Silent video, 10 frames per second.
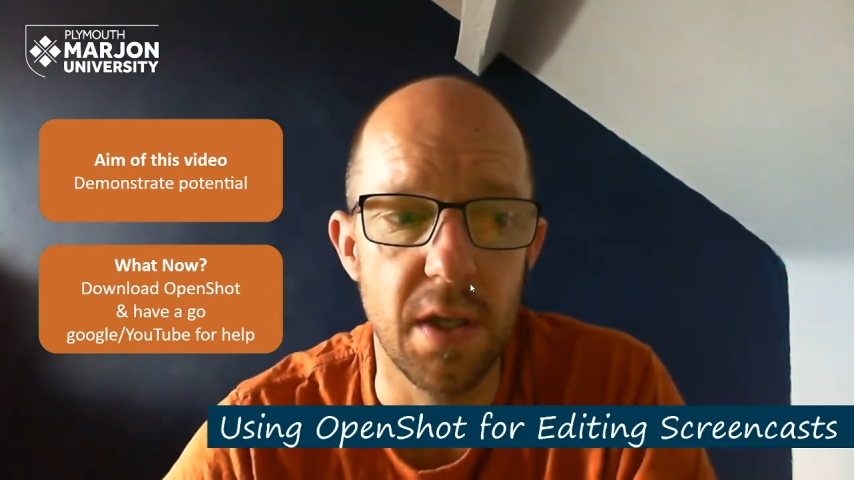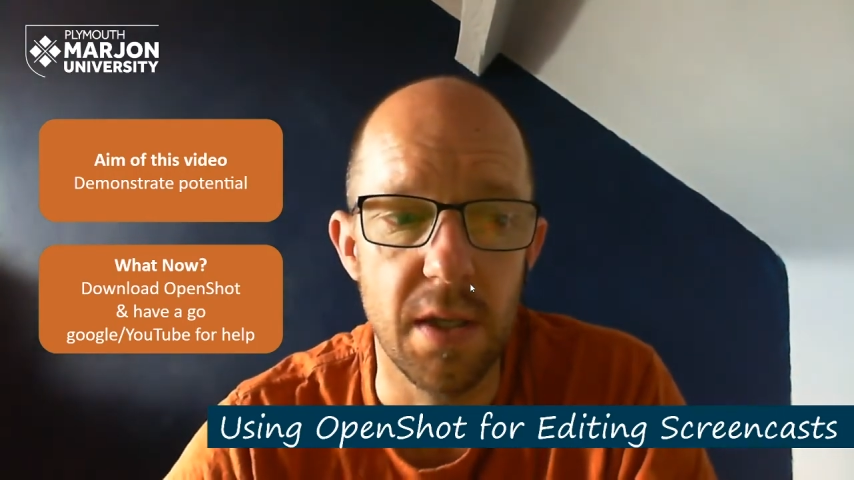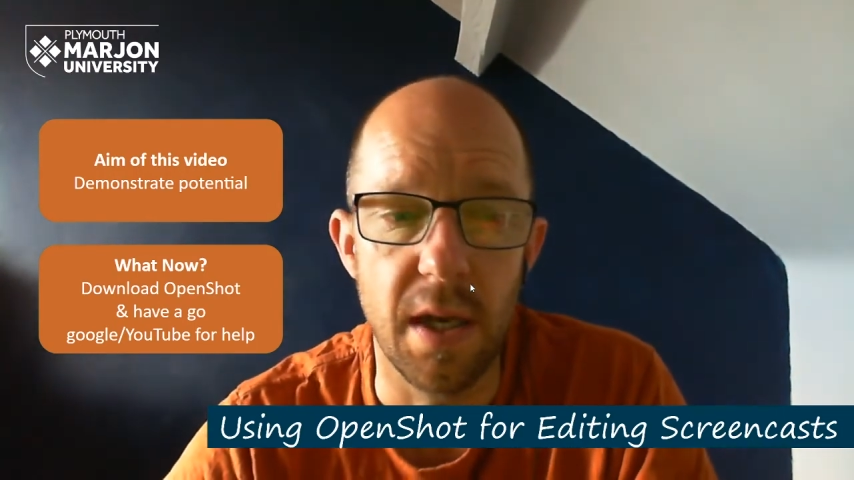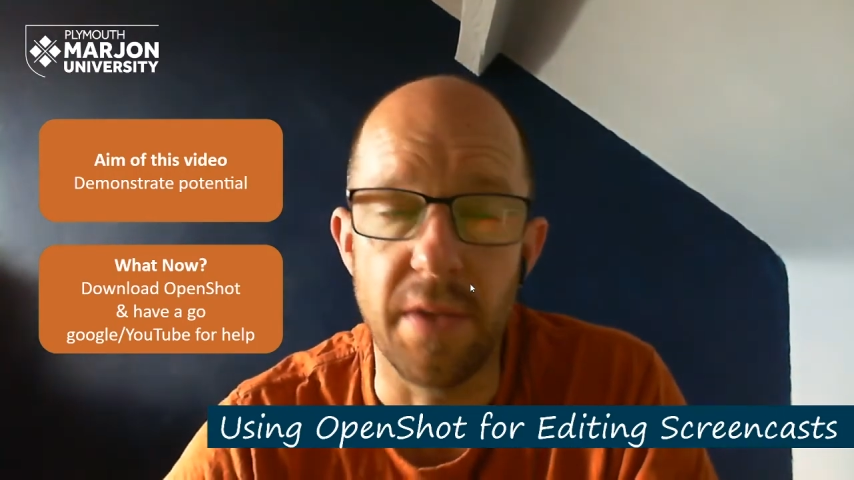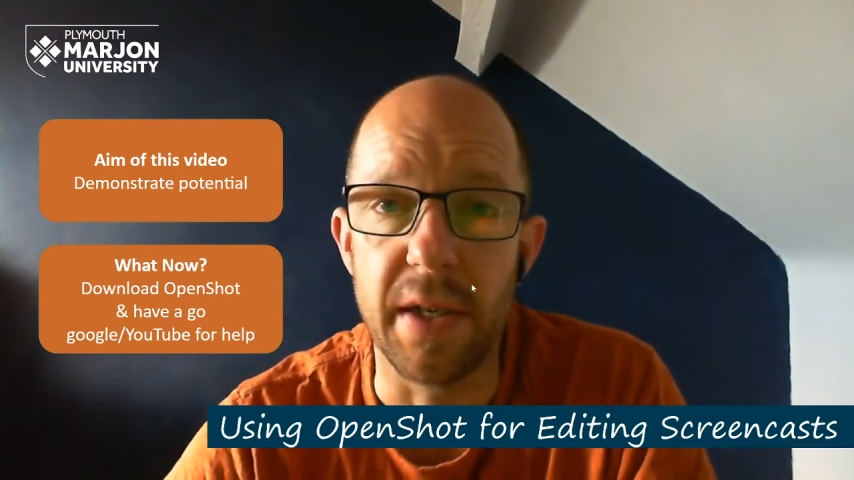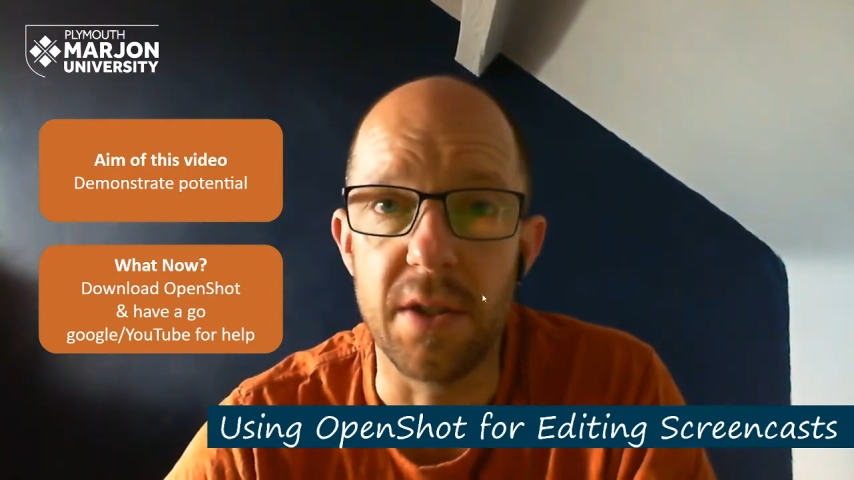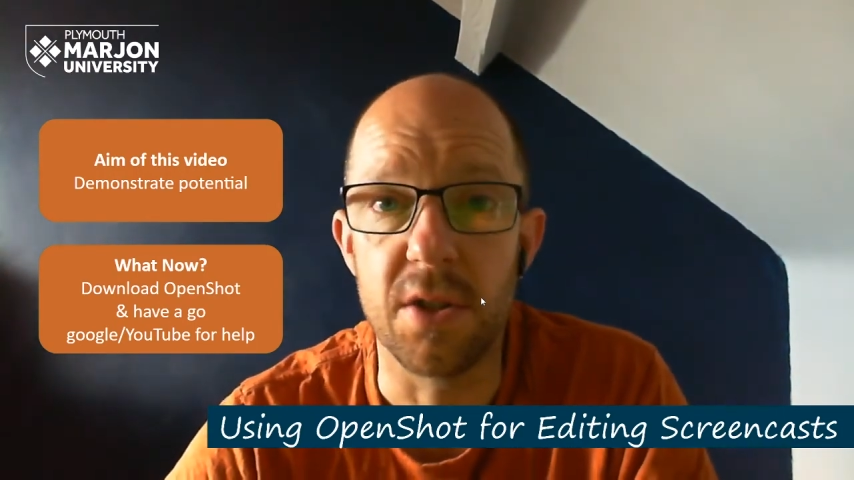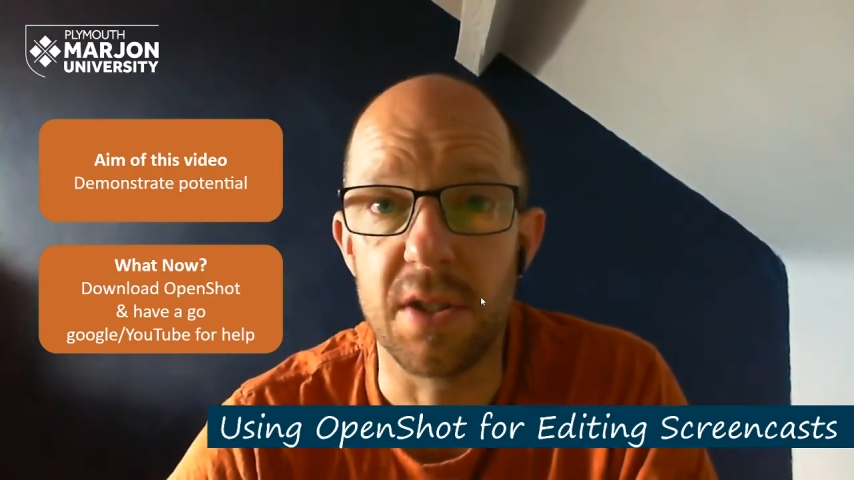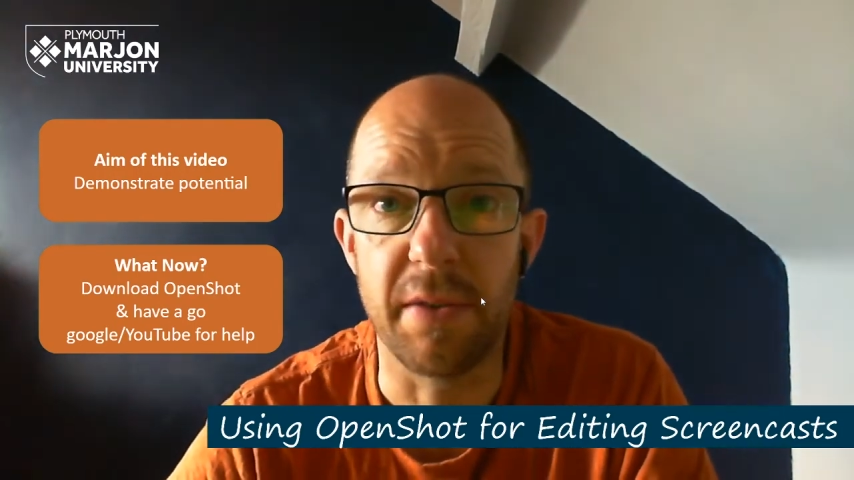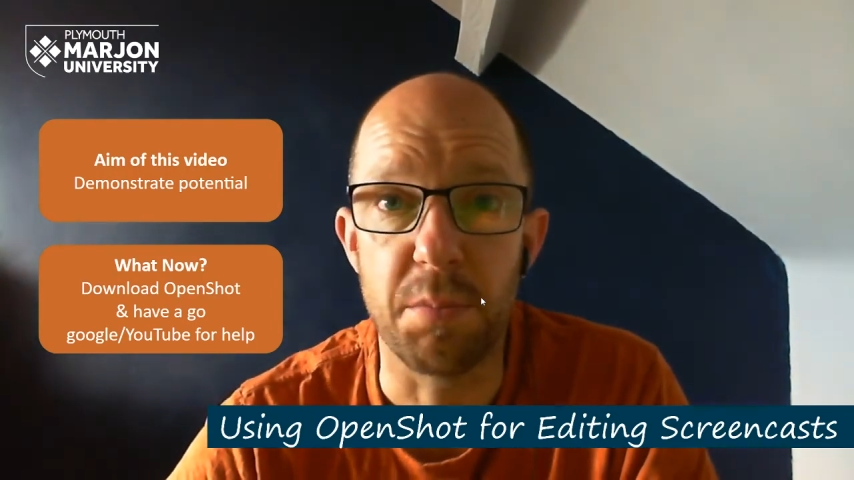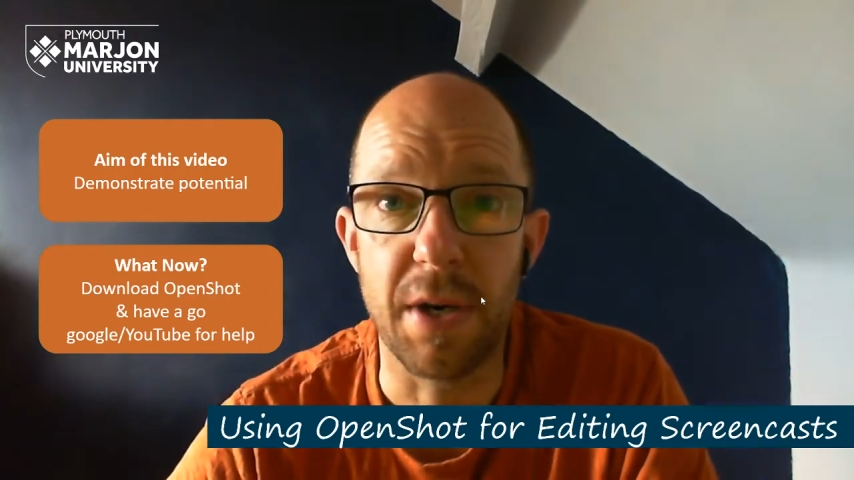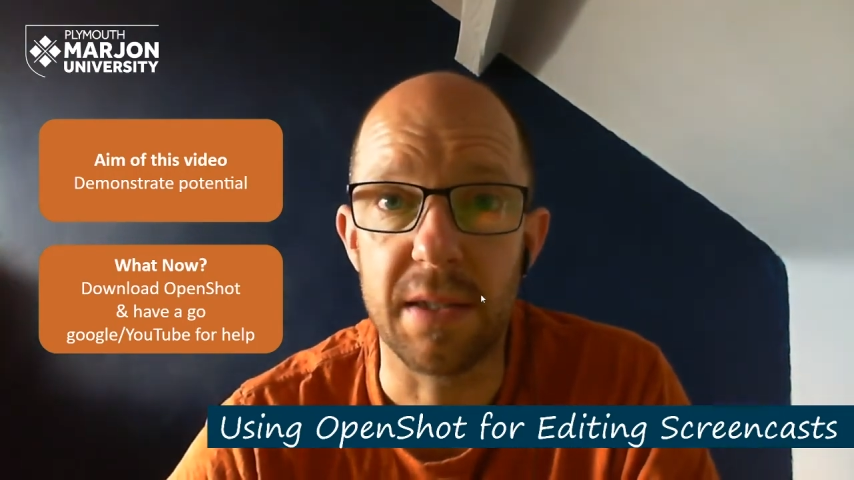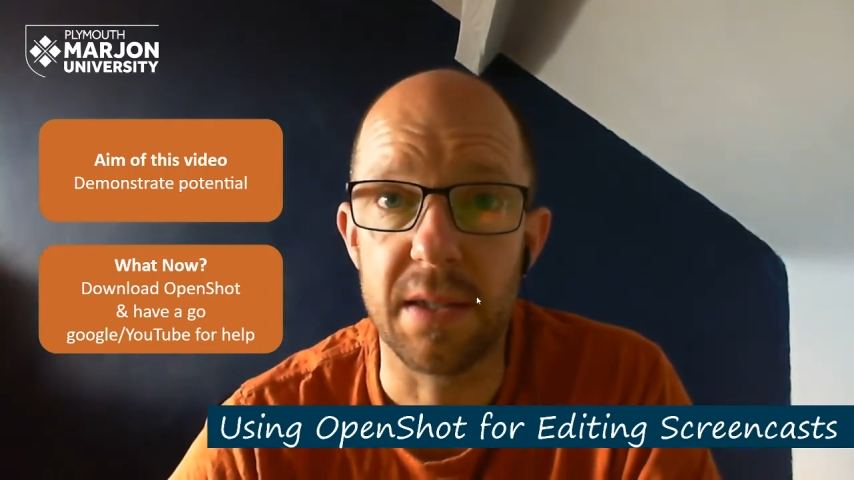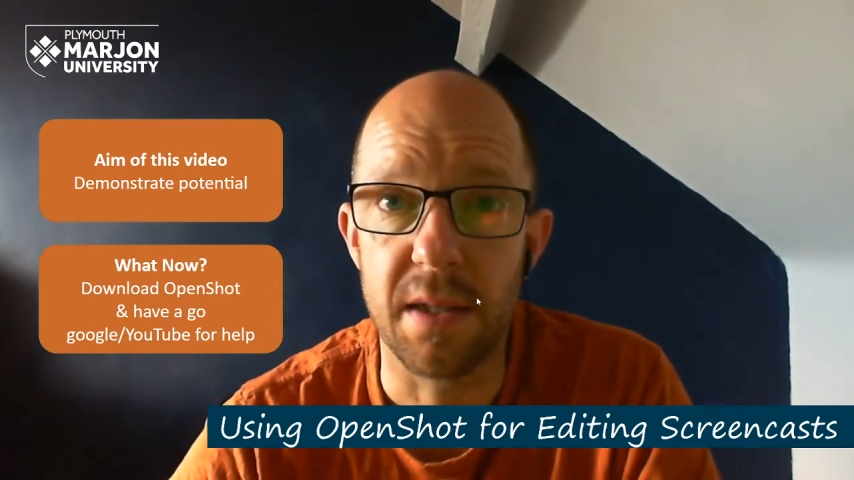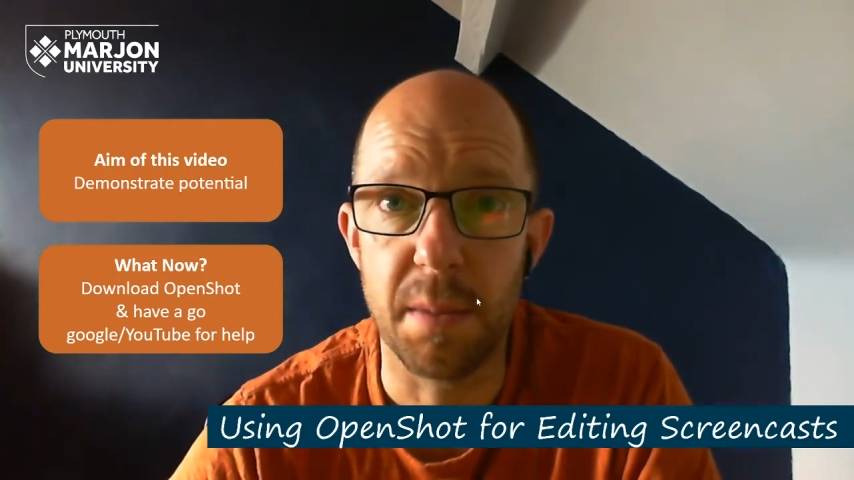and then you just have a
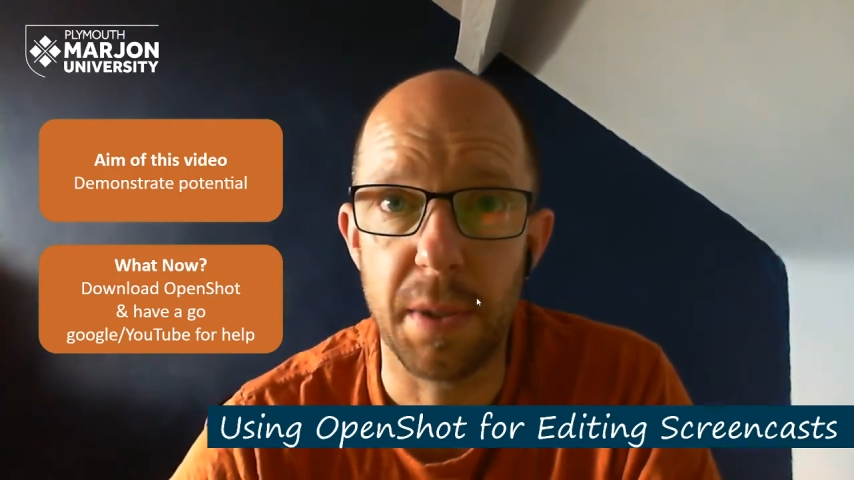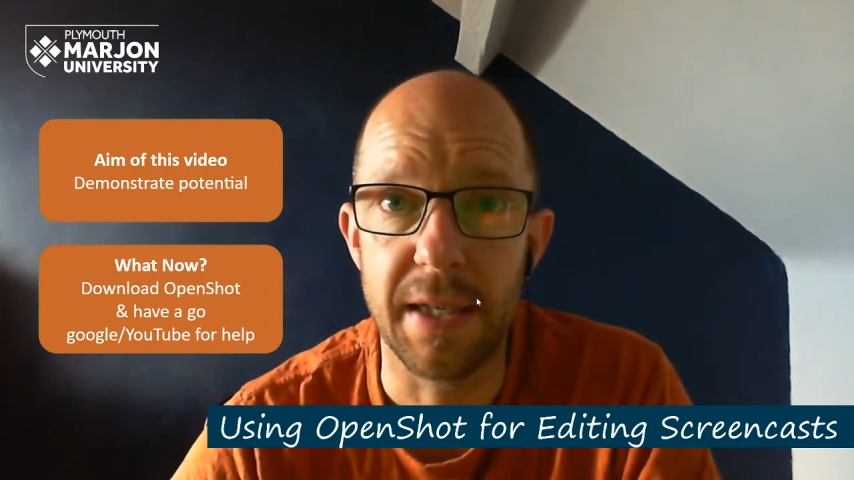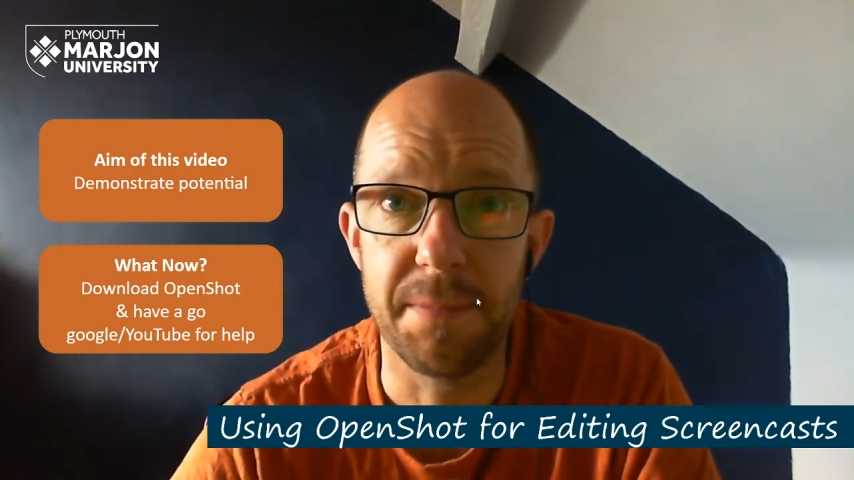practice and a play.